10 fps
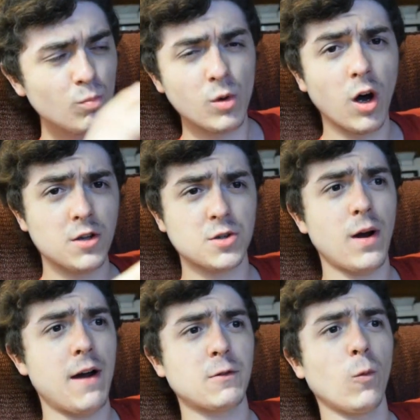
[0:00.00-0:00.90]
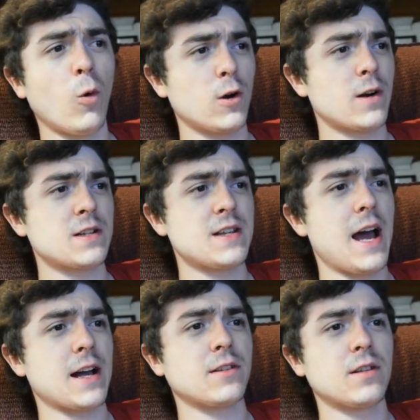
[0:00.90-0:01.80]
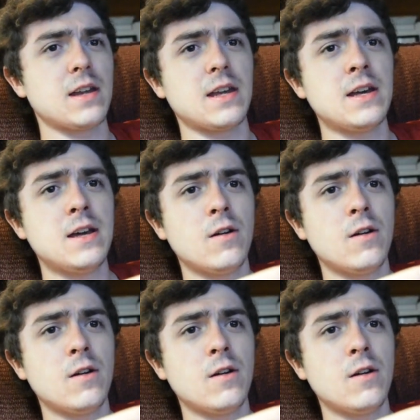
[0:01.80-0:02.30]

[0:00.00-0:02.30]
you also have to wonder exactly